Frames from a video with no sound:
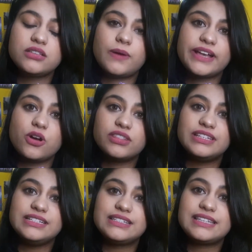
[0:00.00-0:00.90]
So I got
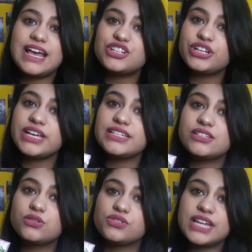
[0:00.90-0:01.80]
these sachets
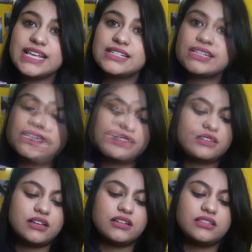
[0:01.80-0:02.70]
to test,
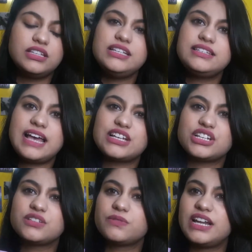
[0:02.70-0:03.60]
and these
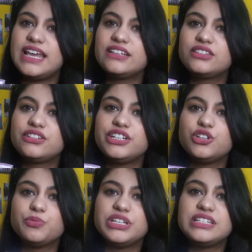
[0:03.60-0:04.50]
sachets were like 3
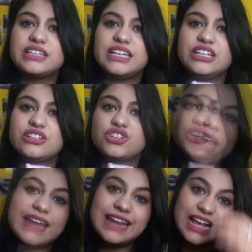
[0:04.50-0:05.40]
rupees each.
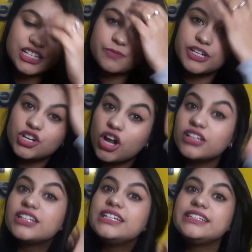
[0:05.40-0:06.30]
And last but
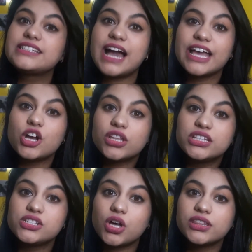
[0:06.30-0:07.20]
not the least, I got
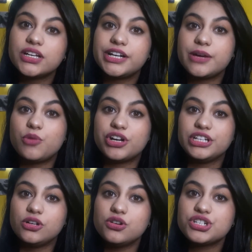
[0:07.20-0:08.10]
the Sondarya
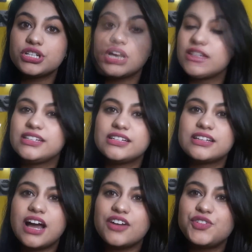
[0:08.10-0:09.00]
body lotion. So this is
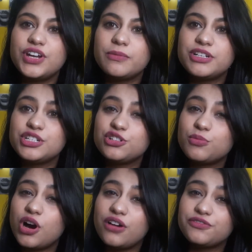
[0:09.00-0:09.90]
a 100 ml
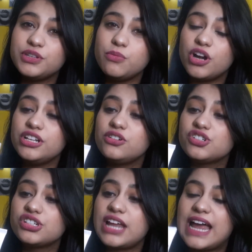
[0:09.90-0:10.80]
tube of the body
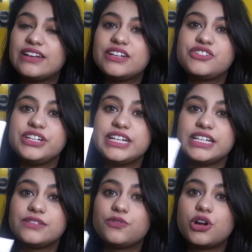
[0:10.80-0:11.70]
lotion and it
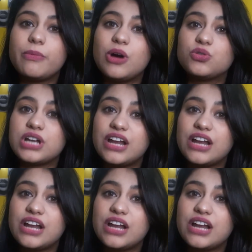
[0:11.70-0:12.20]
retails for about